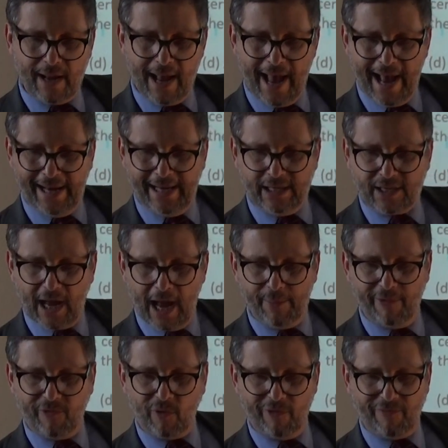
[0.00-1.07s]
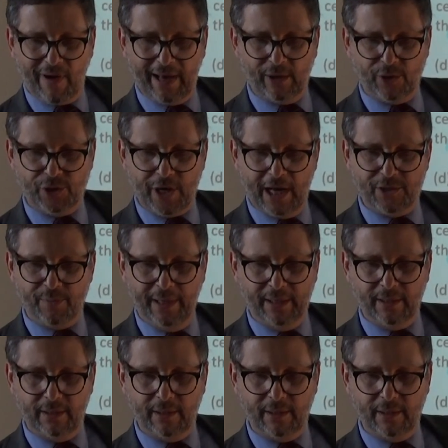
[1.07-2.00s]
any time before final judgment.